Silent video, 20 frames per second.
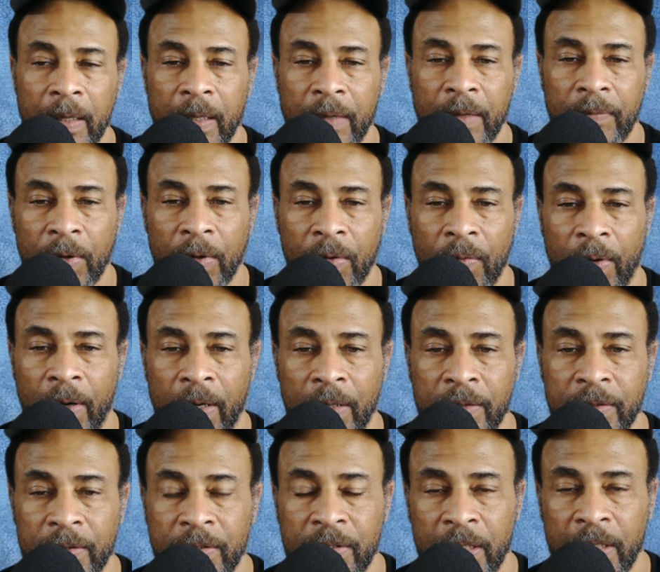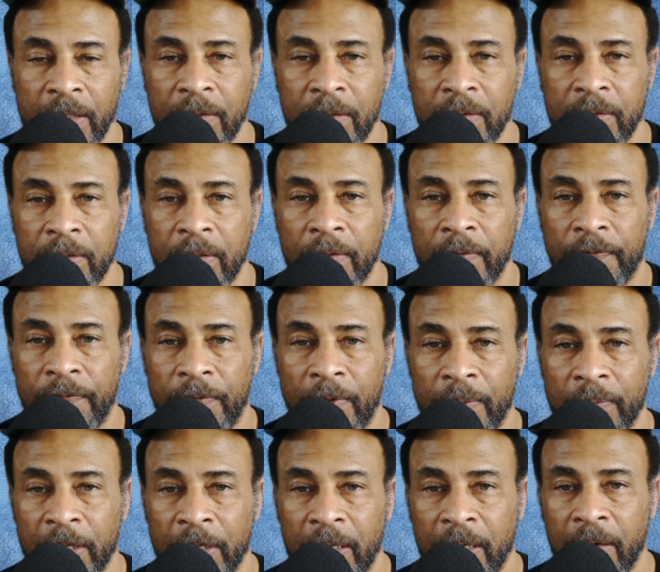It requires a signature
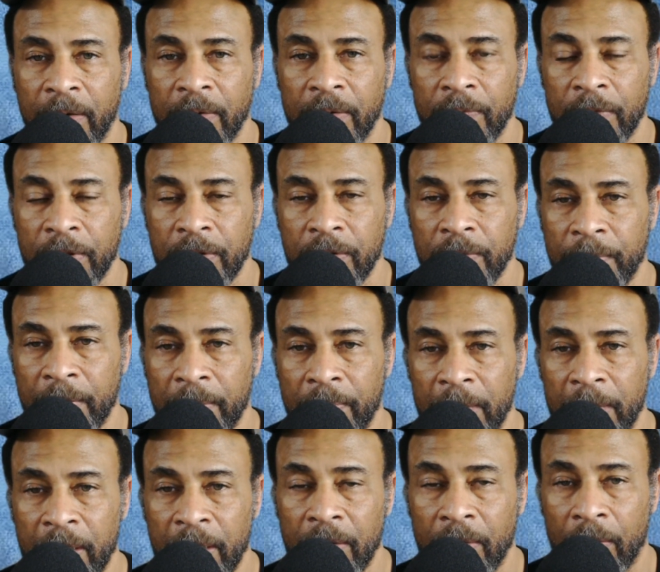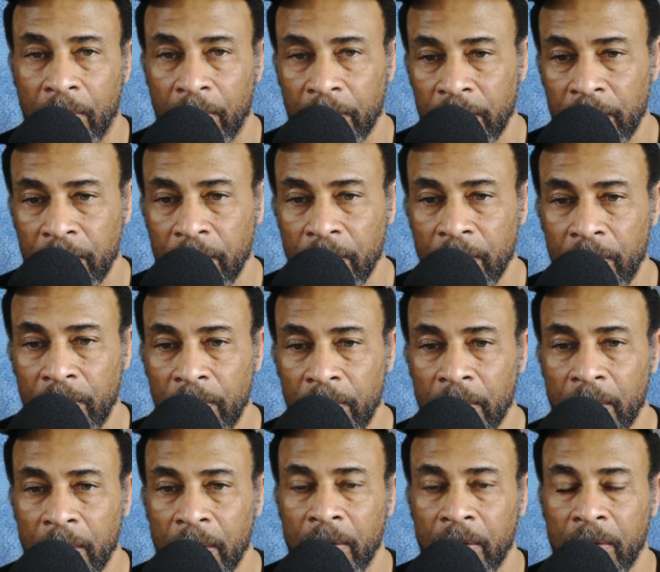from the carrier, which would be me or
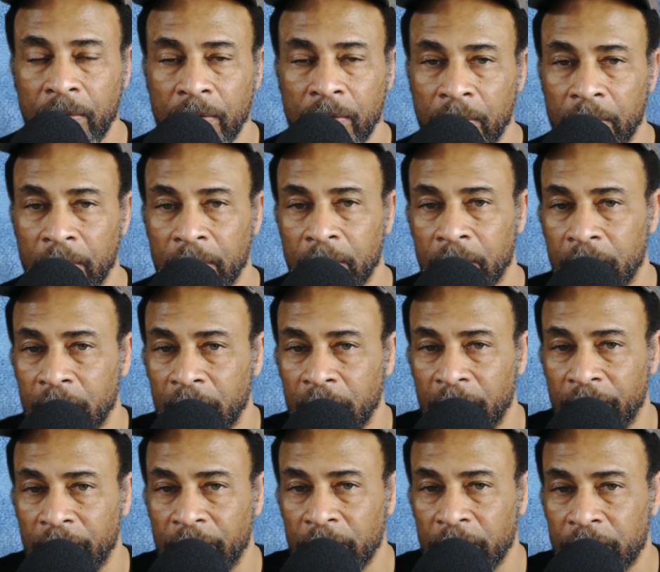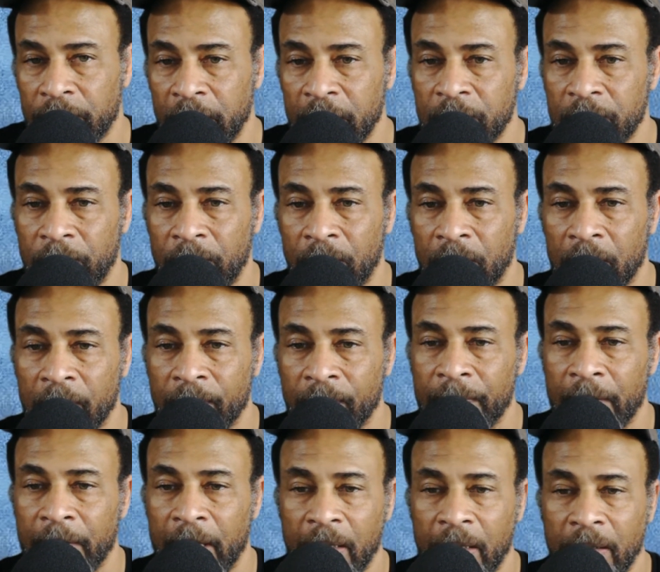you, who's doing the delivery and transport,
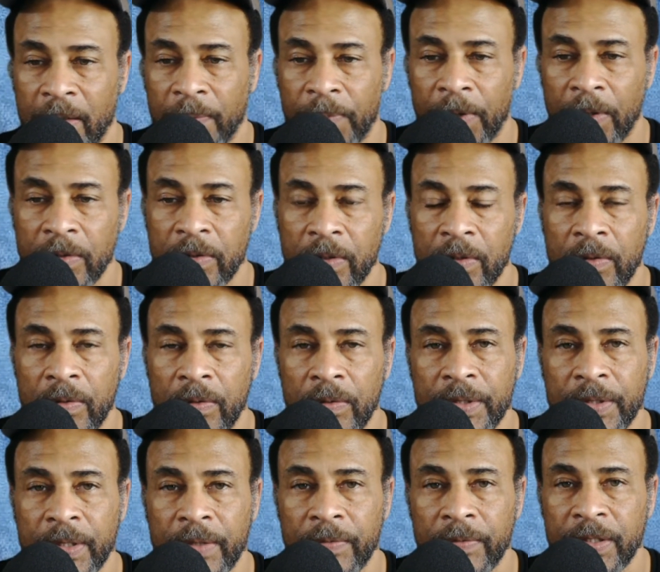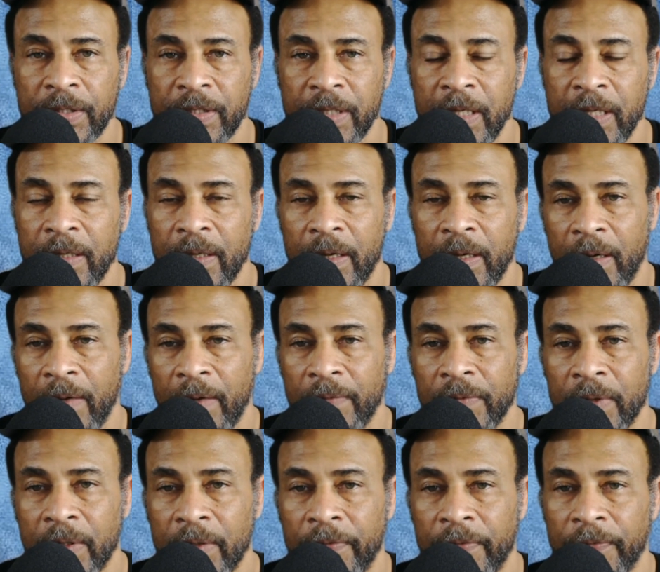and the person who's in receipt
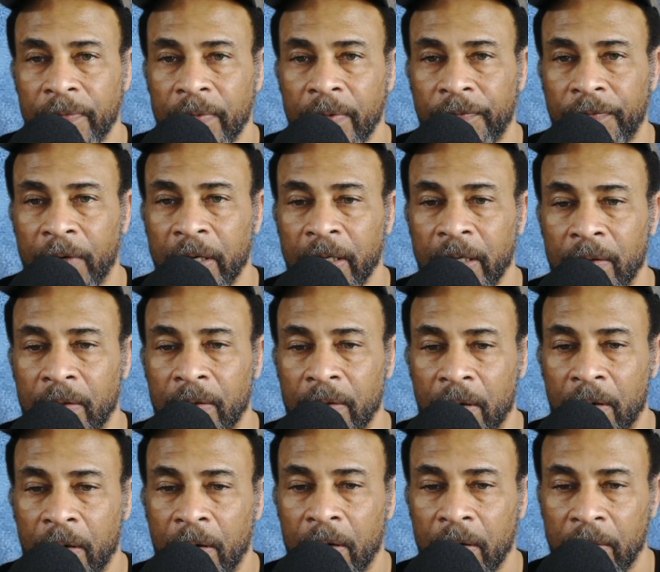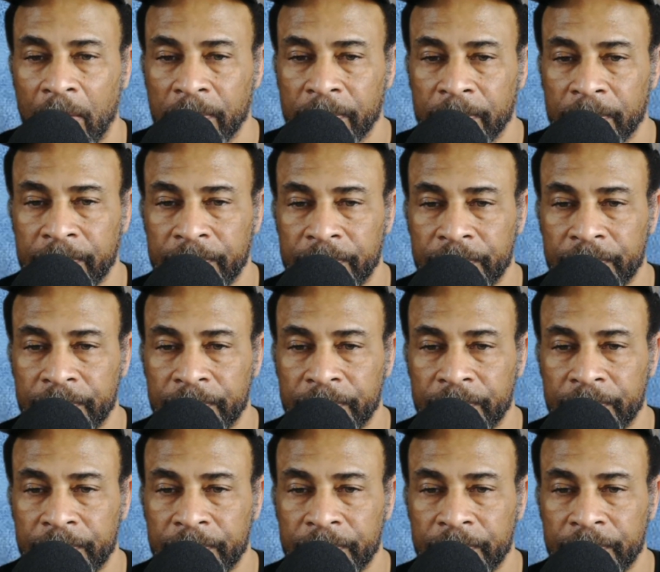of the freight or cargo.